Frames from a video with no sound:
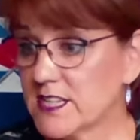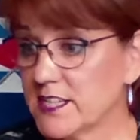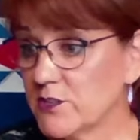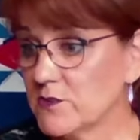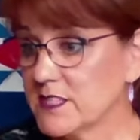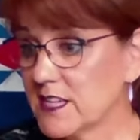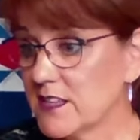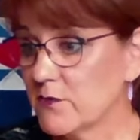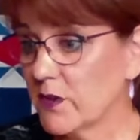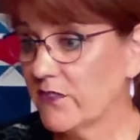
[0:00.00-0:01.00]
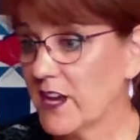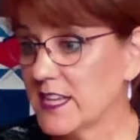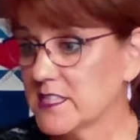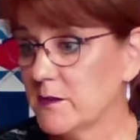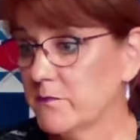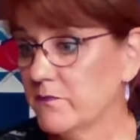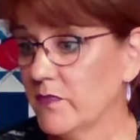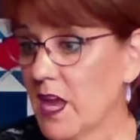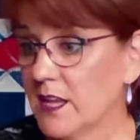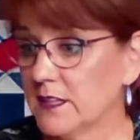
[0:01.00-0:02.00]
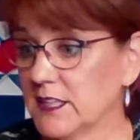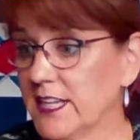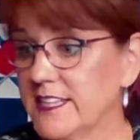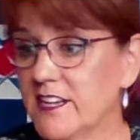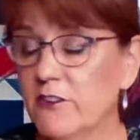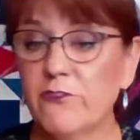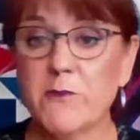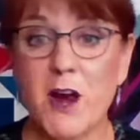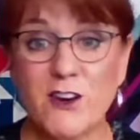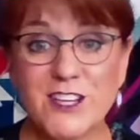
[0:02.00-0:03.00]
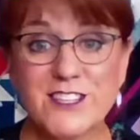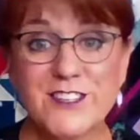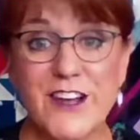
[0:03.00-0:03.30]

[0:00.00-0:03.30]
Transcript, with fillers: I do see that we've got some Linda from Arkansas.